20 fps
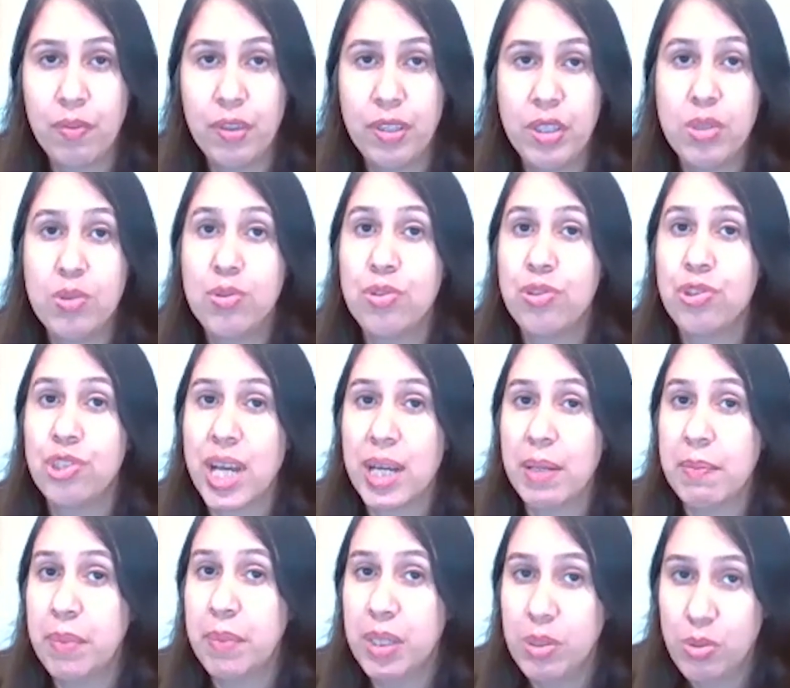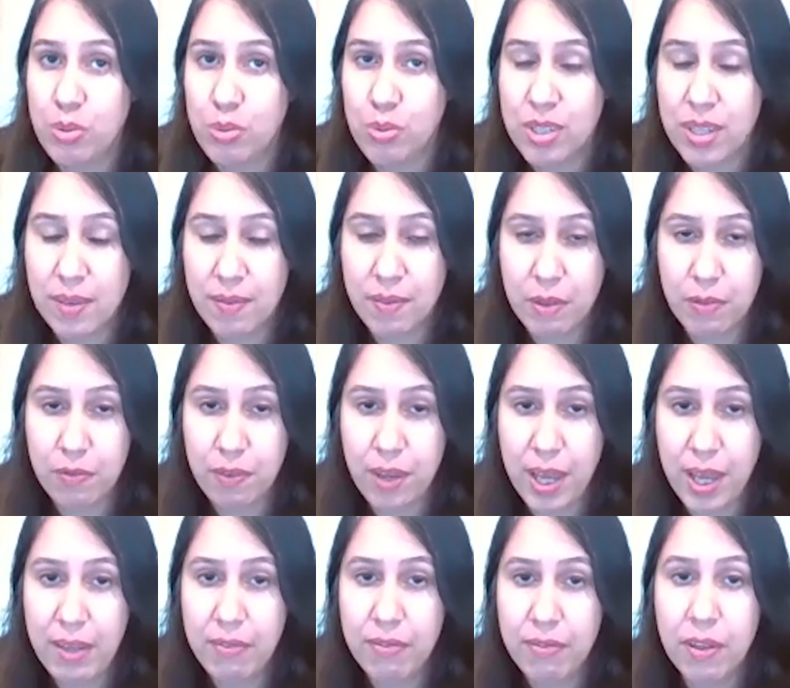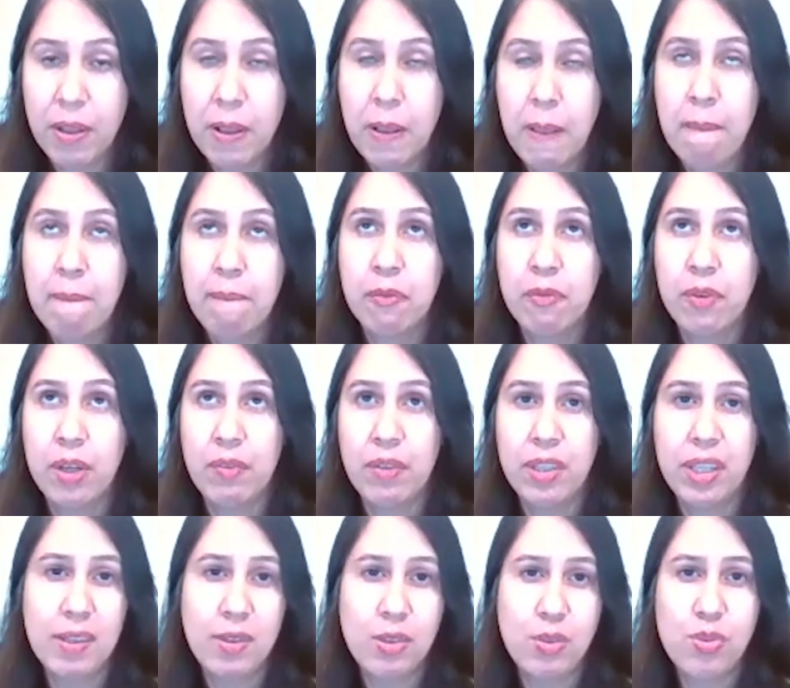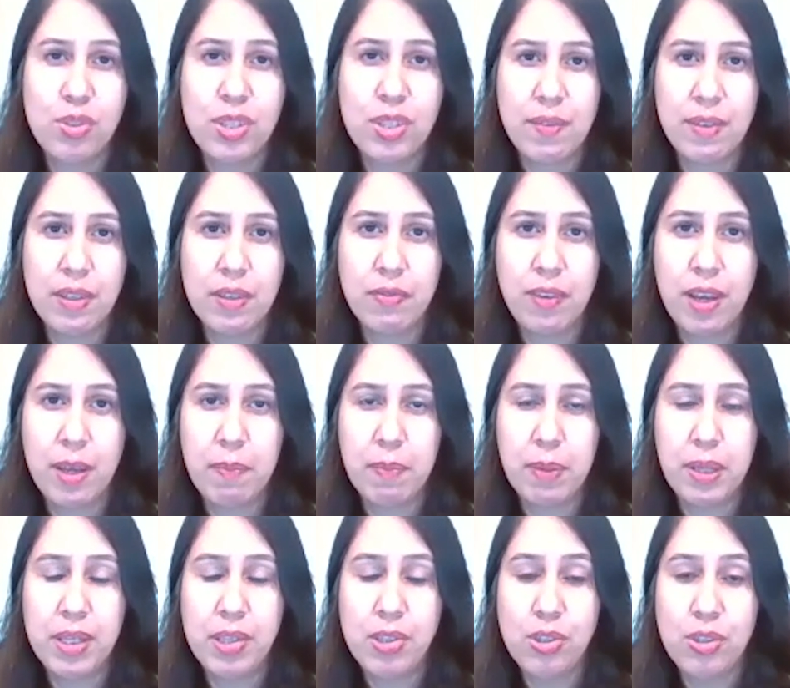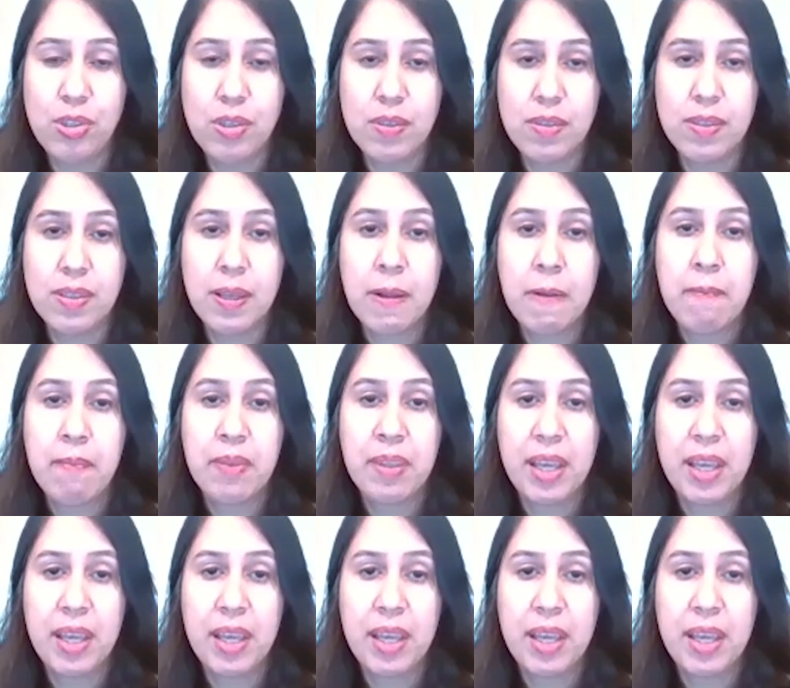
We used CheckMate 275, where we had 275 patients,